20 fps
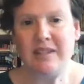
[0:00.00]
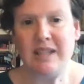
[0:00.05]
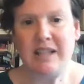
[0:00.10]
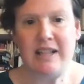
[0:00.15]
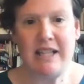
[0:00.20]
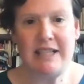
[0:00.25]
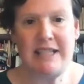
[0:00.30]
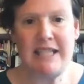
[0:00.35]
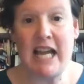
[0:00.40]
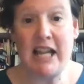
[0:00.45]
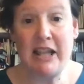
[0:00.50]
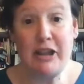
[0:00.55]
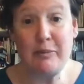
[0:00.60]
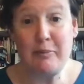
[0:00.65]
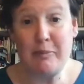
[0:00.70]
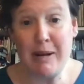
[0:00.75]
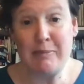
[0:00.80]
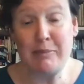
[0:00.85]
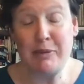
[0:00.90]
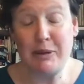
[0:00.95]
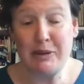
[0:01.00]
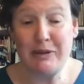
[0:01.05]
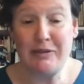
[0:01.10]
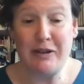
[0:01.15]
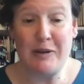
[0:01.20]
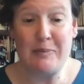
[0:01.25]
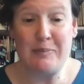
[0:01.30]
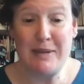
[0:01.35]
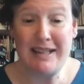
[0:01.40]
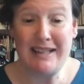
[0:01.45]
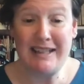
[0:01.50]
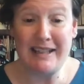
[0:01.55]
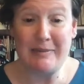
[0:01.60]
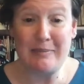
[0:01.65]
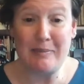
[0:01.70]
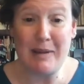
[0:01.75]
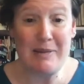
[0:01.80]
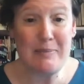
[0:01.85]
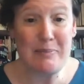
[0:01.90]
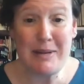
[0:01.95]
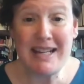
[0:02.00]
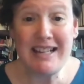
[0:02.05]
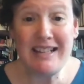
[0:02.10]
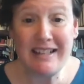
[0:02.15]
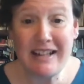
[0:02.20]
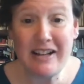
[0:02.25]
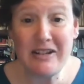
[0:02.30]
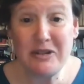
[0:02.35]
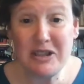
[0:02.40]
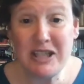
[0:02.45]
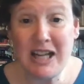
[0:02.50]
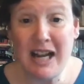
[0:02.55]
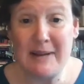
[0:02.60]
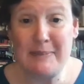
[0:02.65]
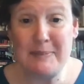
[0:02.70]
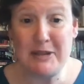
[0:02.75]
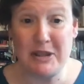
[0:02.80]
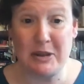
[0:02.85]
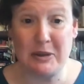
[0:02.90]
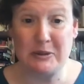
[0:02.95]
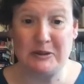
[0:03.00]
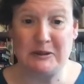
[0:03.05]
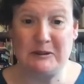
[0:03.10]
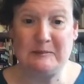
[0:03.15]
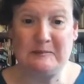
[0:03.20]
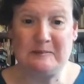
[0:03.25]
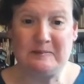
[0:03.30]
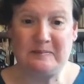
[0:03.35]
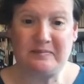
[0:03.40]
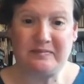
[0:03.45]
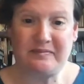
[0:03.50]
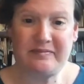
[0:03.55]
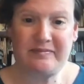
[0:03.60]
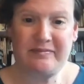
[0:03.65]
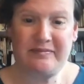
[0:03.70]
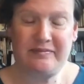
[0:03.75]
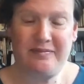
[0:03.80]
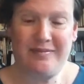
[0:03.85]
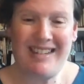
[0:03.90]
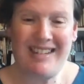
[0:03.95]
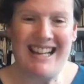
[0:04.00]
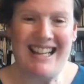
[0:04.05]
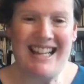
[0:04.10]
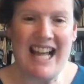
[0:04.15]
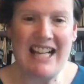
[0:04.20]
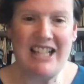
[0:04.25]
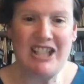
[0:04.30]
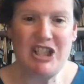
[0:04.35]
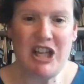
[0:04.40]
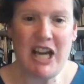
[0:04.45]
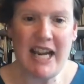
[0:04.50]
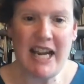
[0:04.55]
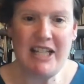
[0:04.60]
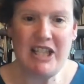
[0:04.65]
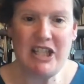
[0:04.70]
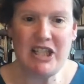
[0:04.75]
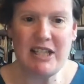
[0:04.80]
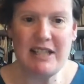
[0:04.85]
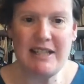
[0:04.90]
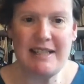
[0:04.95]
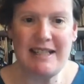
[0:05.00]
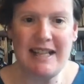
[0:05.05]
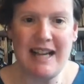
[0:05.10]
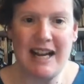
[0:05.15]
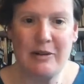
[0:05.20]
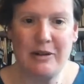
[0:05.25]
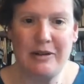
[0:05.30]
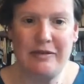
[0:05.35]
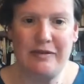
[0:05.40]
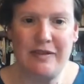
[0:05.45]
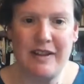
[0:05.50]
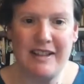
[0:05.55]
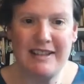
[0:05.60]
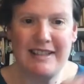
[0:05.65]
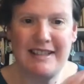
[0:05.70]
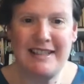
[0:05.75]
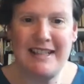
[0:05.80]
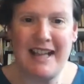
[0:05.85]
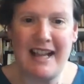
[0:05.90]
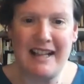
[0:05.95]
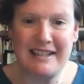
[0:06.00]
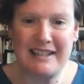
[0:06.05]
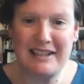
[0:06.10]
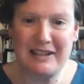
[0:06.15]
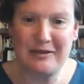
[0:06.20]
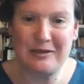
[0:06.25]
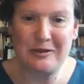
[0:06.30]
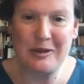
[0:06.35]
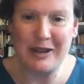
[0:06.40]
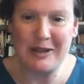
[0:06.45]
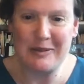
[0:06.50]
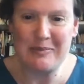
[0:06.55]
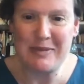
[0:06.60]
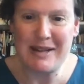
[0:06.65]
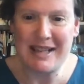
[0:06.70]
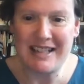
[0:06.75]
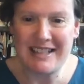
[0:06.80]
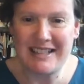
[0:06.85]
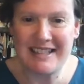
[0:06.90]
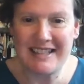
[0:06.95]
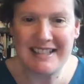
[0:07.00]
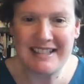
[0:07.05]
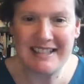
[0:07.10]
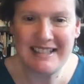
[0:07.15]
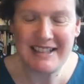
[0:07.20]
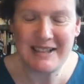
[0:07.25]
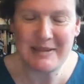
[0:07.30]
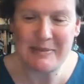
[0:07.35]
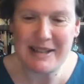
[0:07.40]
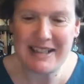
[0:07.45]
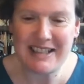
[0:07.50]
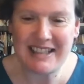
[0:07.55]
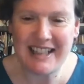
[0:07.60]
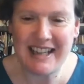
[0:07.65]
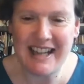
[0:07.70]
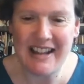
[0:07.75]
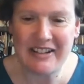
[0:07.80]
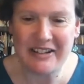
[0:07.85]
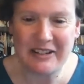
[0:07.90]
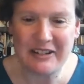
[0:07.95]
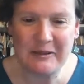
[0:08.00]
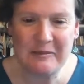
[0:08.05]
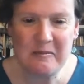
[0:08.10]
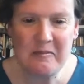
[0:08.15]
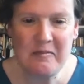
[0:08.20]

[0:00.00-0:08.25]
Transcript: The 10th member of our minyan might be in another time zone. That changes our felt sense of what it means to be together.